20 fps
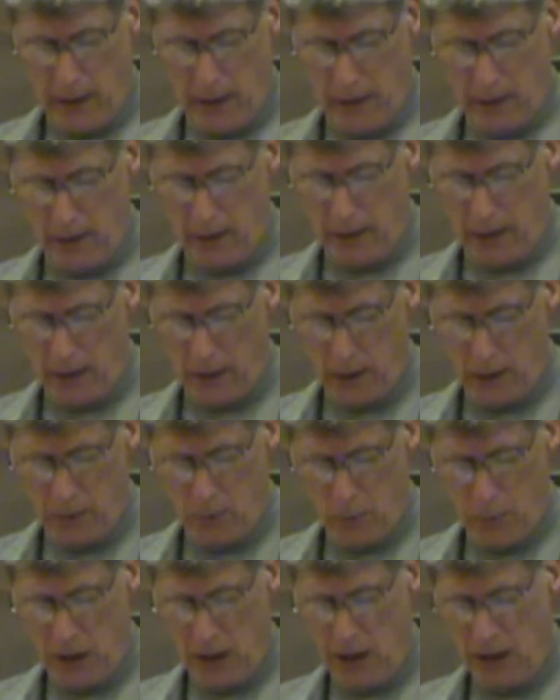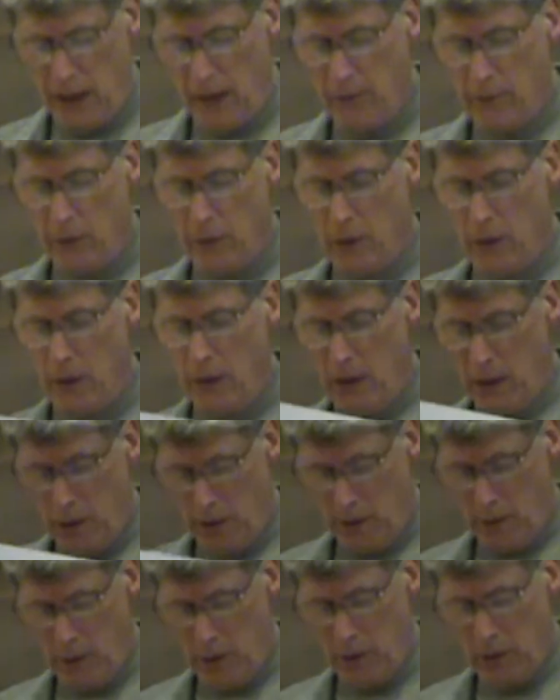and think medieval,
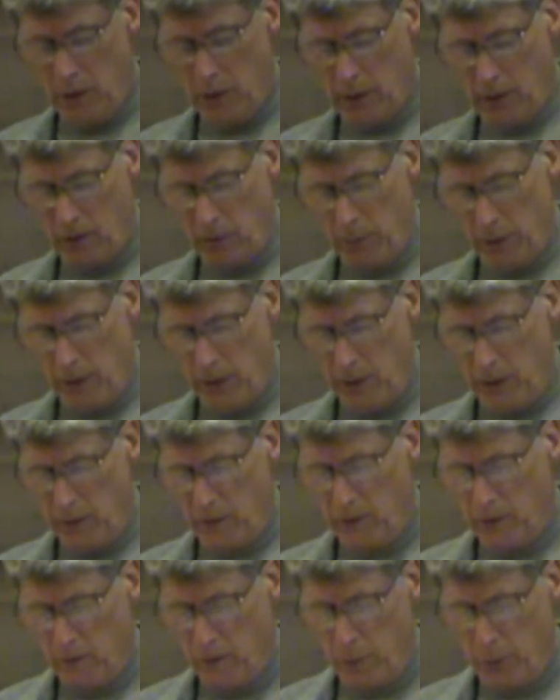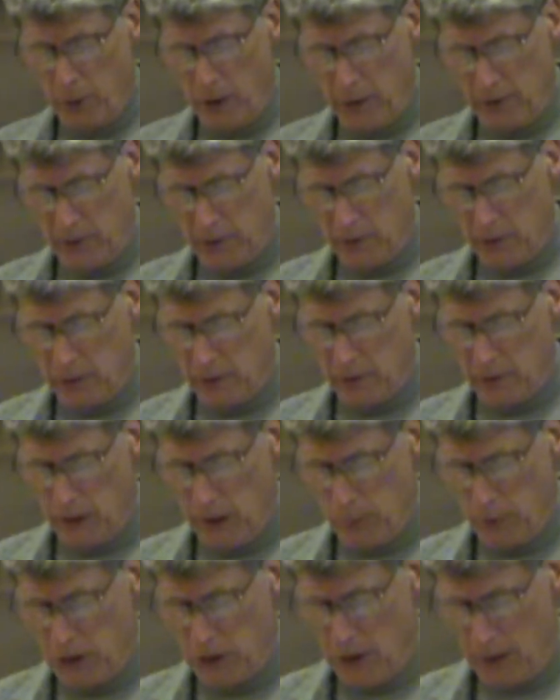then your experience of the present is
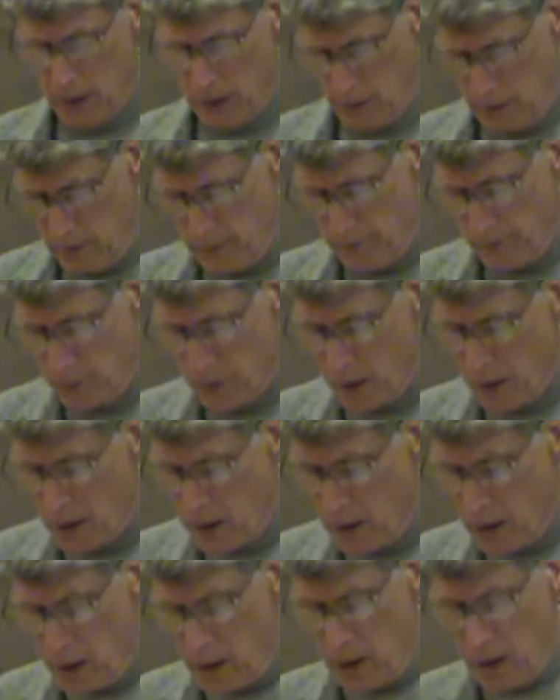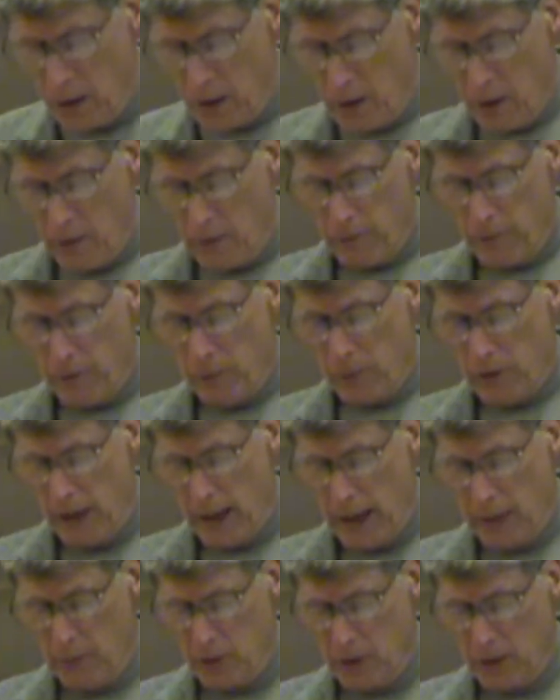limited. From
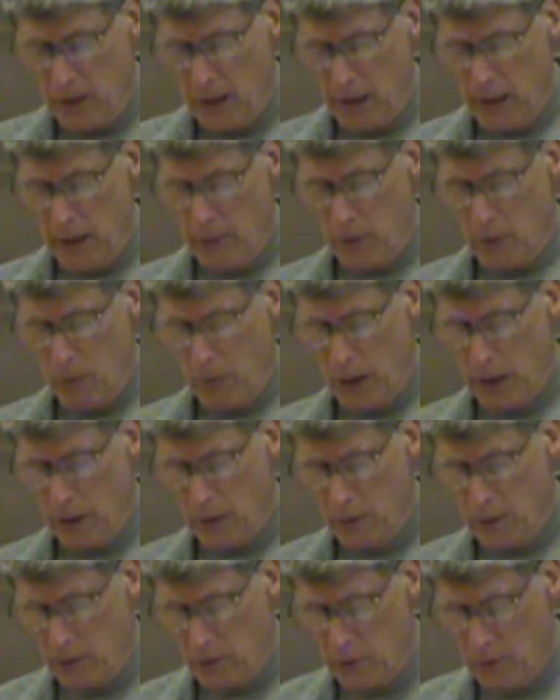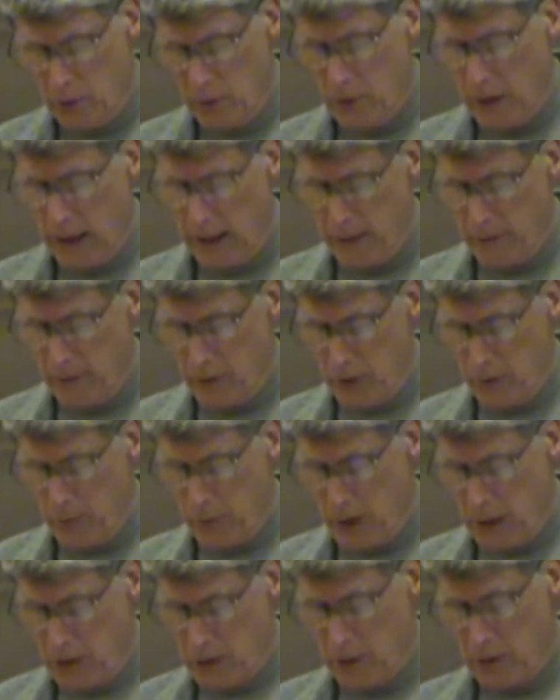time to time, the moderns do have their
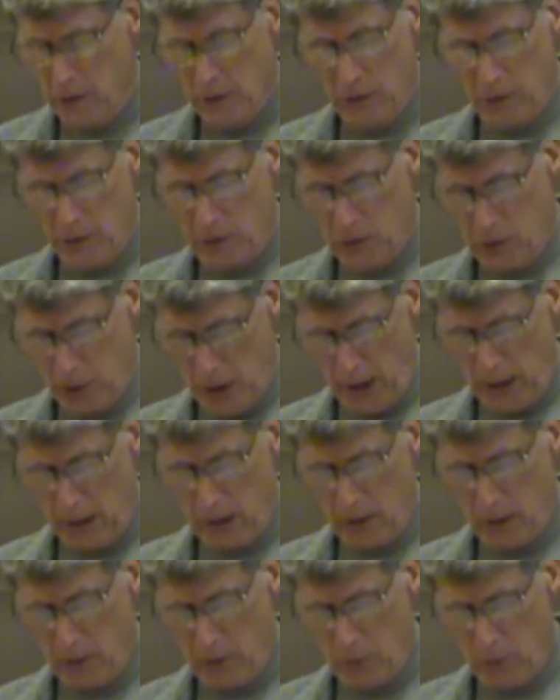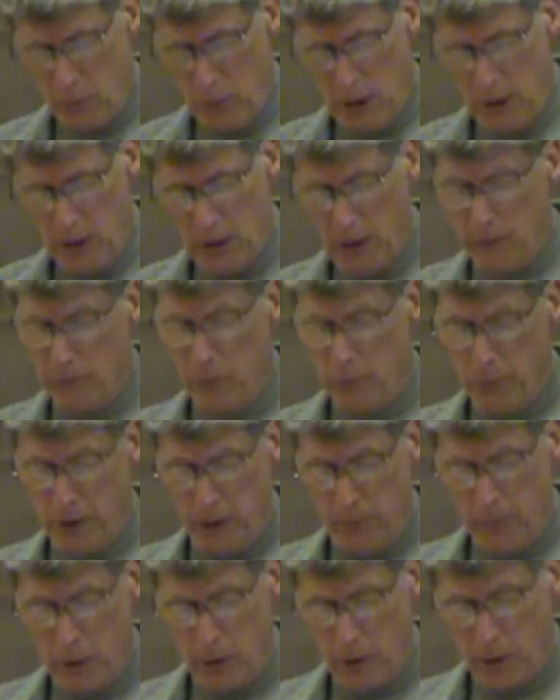prejudices shaken. Medieval
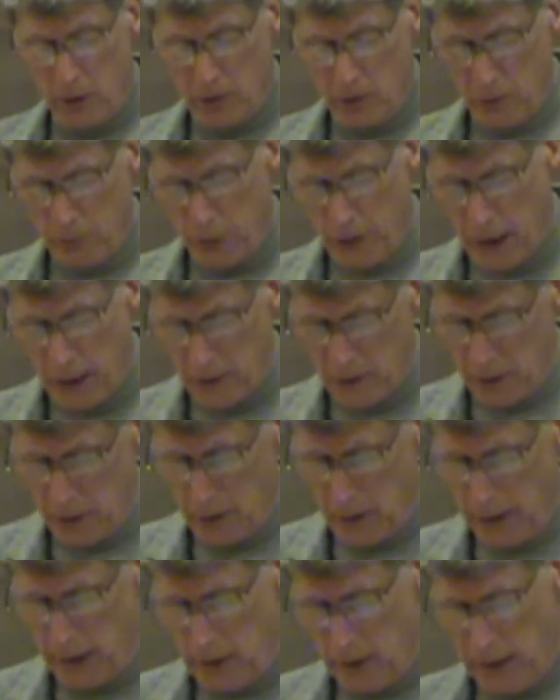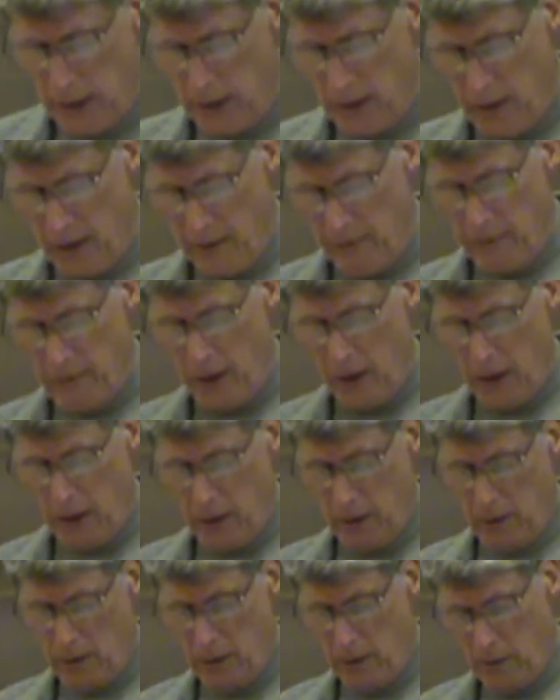people are surprisingly clean, they
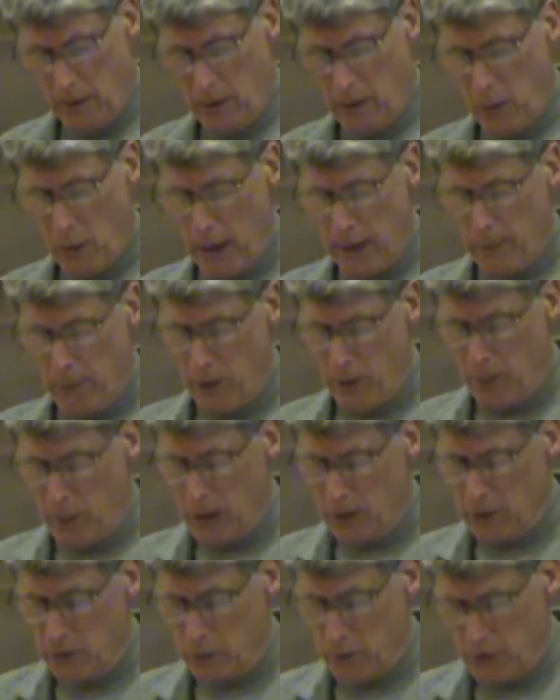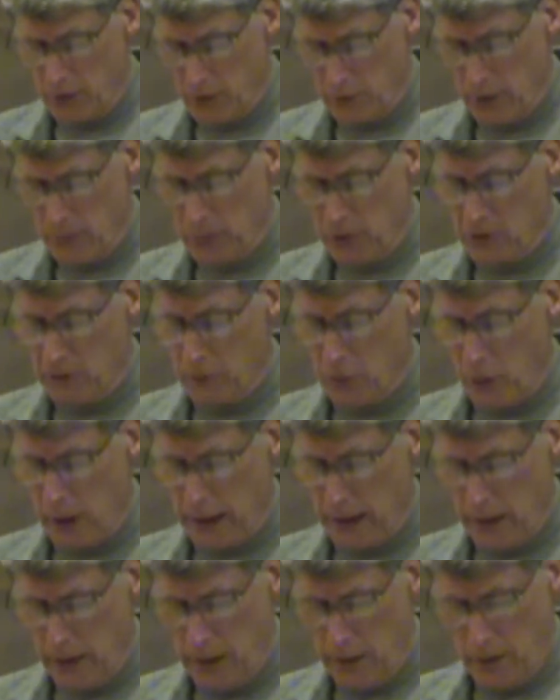find. They wipe their butts with strips of
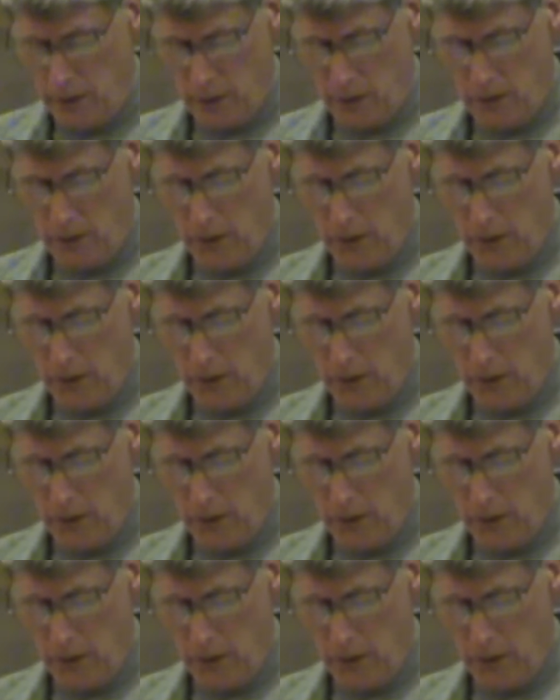white linen.